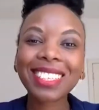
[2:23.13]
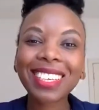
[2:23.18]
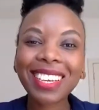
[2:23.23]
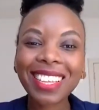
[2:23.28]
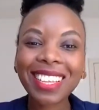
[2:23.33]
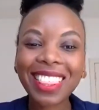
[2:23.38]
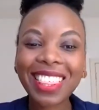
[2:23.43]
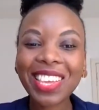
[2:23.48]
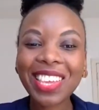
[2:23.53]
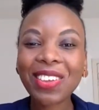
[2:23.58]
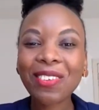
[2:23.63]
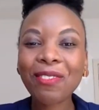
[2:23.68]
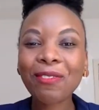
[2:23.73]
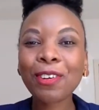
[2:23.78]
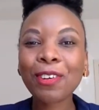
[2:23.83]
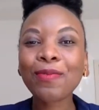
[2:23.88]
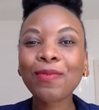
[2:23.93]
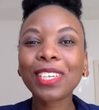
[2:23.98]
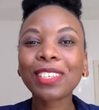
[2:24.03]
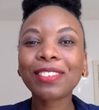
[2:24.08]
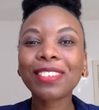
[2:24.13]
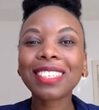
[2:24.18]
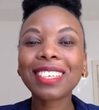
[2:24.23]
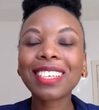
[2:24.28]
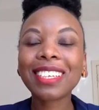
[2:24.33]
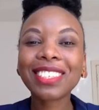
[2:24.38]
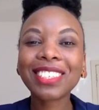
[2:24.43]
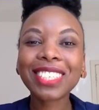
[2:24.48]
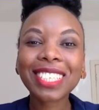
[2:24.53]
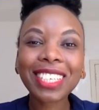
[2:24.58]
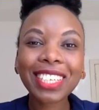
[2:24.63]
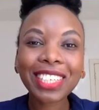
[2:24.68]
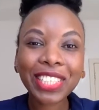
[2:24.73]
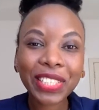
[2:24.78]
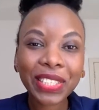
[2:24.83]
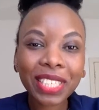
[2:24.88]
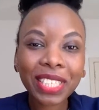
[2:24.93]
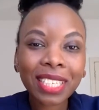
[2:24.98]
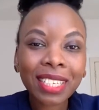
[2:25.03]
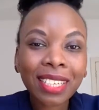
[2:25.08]
Uh, thank you very much for the
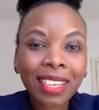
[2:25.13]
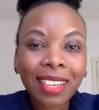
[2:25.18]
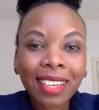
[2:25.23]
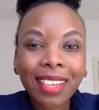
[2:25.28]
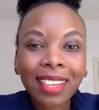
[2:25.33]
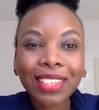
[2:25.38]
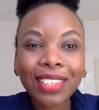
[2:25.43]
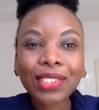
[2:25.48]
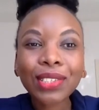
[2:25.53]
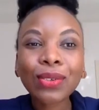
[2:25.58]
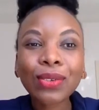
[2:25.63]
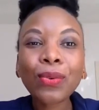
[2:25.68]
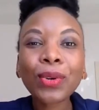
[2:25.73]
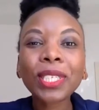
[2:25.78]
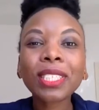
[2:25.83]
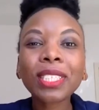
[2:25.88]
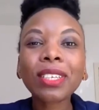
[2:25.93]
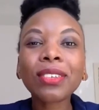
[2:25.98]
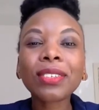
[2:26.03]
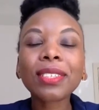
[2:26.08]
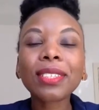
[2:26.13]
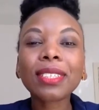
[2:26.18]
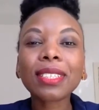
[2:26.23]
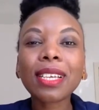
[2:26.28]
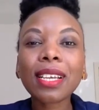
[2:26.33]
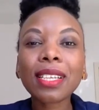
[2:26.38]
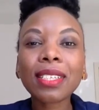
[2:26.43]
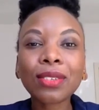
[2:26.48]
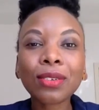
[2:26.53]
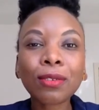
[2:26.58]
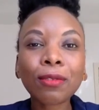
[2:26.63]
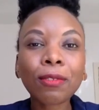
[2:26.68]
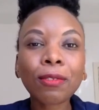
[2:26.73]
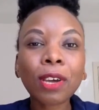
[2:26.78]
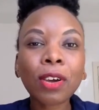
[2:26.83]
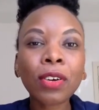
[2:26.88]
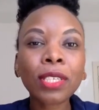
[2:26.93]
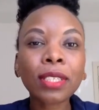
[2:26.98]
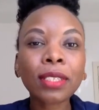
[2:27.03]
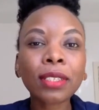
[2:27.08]
introduction. So we shall start off
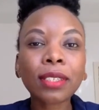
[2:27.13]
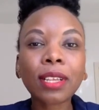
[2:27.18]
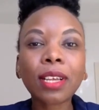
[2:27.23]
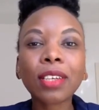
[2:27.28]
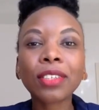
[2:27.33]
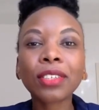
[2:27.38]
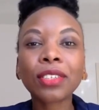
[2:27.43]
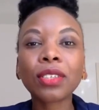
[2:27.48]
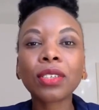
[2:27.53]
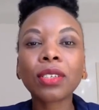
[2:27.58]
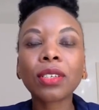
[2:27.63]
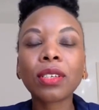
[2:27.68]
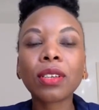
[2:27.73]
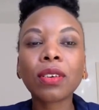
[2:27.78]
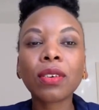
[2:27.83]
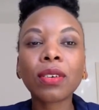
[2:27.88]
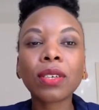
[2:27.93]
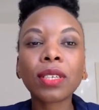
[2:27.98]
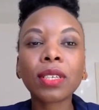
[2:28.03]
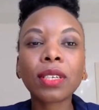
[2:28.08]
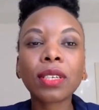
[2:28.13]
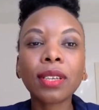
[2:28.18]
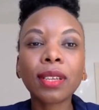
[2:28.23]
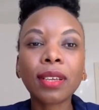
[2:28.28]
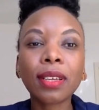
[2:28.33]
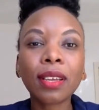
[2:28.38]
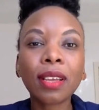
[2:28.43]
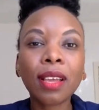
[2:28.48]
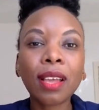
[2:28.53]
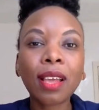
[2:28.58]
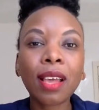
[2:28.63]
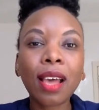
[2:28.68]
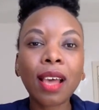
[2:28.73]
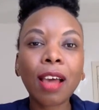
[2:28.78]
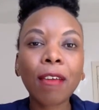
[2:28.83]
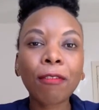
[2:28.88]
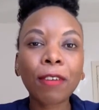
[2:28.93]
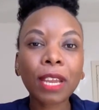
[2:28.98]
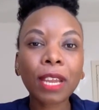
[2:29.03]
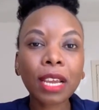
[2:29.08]
our discussion on
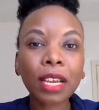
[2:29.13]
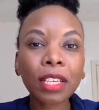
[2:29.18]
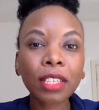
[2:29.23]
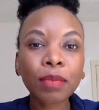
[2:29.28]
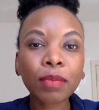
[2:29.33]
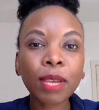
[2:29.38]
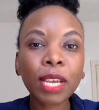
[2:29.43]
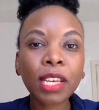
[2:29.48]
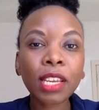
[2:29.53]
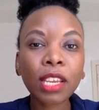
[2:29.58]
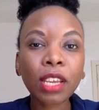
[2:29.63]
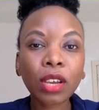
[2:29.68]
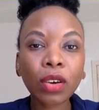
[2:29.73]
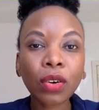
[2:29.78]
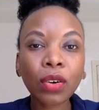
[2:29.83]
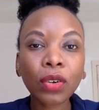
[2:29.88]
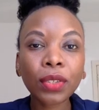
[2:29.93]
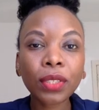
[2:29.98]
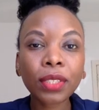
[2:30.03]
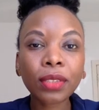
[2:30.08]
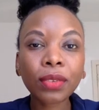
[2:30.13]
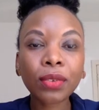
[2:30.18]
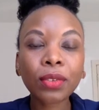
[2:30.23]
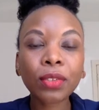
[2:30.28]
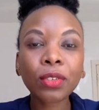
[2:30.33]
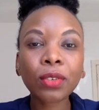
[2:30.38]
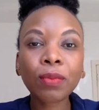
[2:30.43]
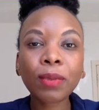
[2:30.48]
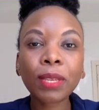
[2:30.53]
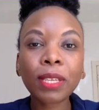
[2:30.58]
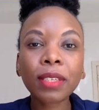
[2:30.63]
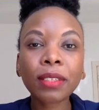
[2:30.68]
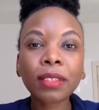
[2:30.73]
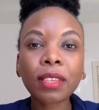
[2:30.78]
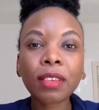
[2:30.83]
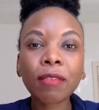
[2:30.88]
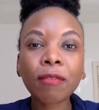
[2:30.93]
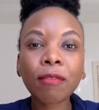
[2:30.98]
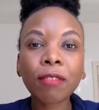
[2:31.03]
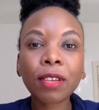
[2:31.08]
Africa's mining codes. Could you please
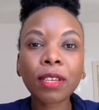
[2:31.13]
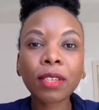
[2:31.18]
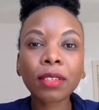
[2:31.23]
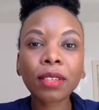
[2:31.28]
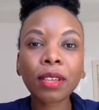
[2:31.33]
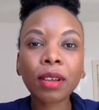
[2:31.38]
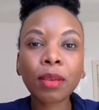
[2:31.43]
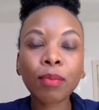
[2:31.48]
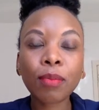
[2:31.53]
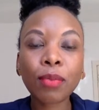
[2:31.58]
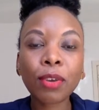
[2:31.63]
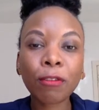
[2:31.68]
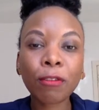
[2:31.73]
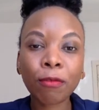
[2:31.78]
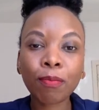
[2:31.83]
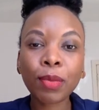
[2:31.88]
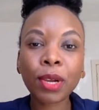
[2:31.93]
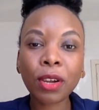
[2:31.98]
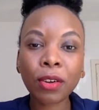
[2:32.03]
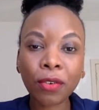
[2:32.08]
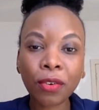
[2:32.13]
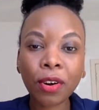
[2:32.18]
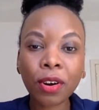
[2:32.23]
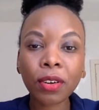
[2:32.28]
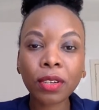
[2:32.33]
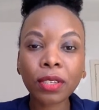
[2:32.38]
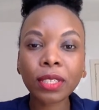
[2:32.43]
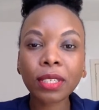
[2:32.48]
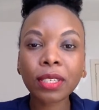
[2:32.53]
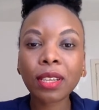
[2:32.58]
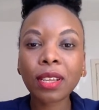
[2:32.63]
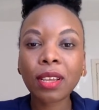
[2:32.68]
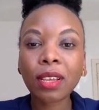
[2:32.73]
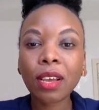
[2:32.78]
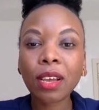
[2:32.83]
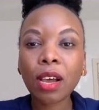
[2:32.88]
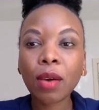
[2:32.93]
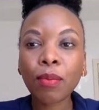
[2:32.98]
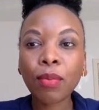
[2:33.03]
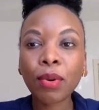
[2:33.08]
give us a brief background
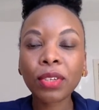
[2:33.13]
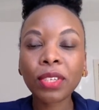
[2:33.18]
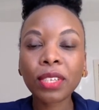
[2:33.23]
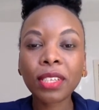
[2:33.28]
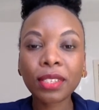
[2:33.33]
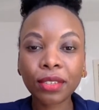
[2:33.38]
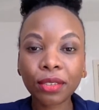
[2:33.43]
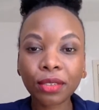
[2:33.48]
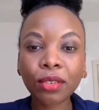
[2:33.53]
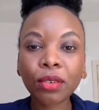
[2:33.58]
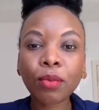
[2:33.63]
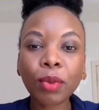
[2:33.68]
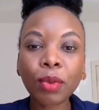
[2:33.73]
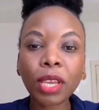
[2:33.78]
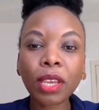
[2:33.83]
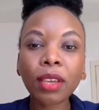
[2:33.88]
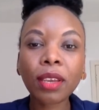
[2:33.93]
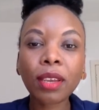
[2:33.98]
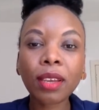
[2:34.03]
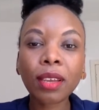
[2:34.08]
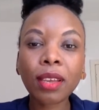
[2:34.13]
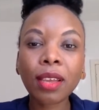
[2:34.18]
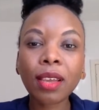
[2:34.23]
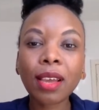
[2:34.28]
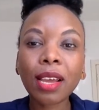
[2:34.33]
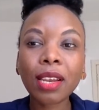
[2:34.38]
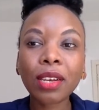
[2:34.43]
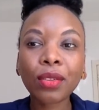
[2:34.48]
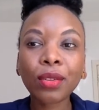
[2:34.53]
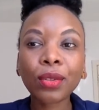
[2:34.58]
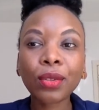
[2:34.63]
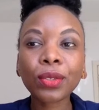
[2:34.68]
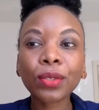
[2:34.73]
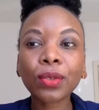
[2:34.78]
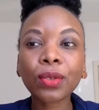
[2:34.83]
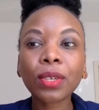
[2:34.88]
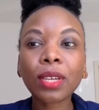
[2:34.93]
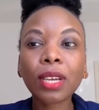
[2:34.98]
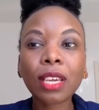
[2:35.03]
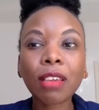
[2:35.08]
about this topic and
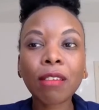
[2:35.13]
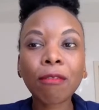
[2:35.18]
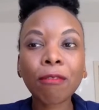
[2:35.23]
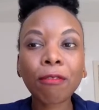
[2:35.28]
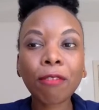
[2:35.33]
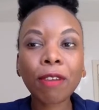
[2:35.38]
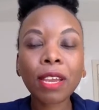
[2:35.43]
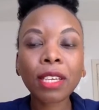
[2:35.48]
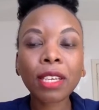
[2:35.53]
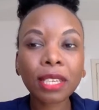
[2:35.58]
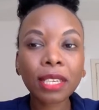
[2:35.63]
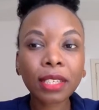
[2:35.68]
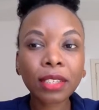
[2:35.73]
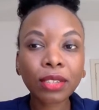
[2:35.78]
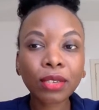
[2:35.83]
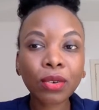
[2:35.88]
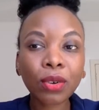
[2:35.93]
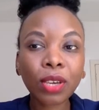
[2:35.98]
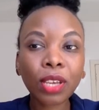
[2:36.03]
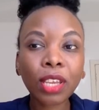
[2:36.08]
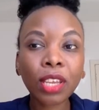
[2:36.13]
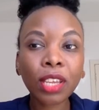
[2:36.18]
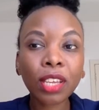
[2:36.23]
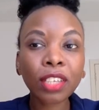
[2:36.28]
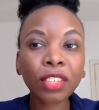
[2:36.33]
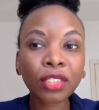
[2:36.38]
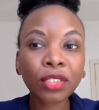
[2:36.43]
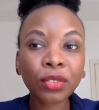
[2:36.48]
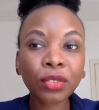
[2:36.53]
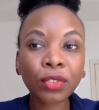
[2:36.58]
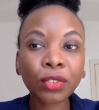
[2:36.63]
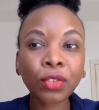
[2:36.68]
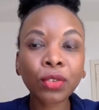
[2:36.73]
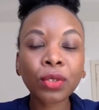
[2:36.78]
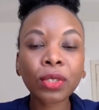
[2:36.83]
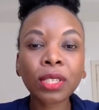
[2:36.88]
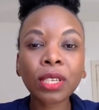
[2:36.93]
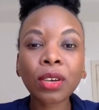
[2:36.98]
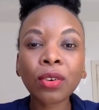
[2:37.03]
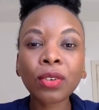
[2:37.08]
also the key findings or key issues you
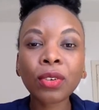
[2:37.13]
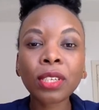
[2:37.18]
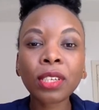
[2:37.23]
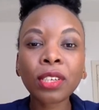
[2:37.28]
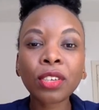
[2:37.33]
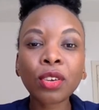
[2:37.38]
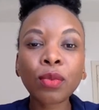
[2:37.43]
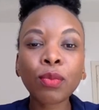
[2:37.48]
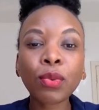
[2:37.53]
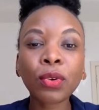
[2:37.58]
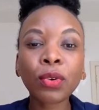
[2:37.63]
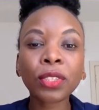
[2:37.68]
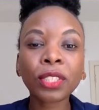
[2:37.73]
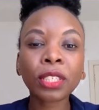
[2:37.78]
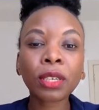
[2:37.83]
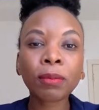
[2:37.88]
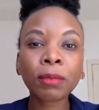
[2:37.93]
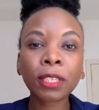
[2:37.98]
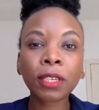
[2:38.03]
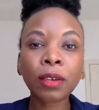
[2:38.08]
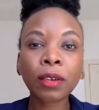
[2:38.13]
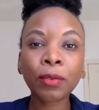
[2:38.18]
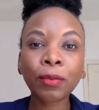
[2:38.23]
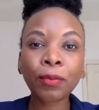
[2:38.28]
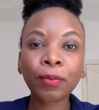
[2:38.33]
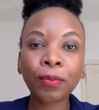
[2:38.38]
tackled in your book chapter?